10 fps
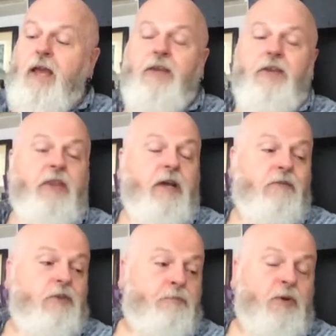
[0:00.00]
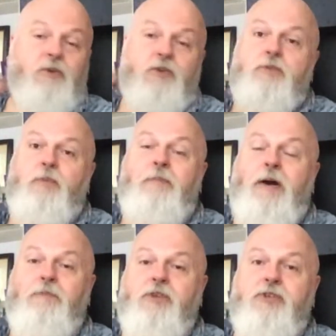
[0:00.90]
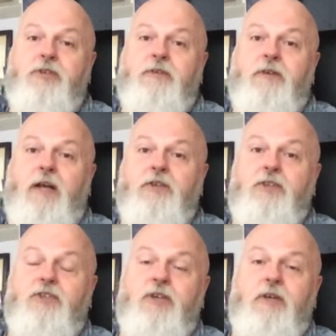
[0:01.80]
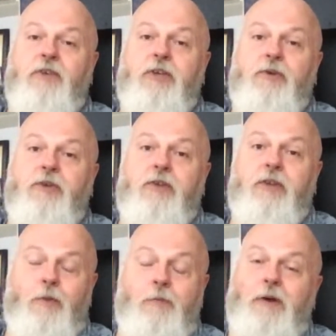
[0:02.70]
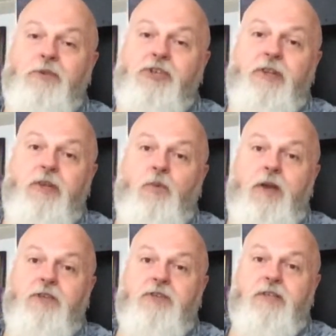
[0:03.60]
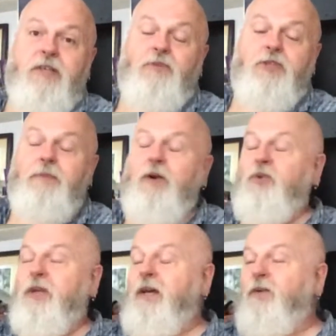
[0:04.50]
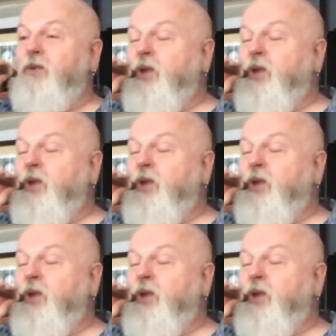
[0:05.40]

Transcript: And none of his books were published under the Soviet Union. They were published in the West because they were smuggled out.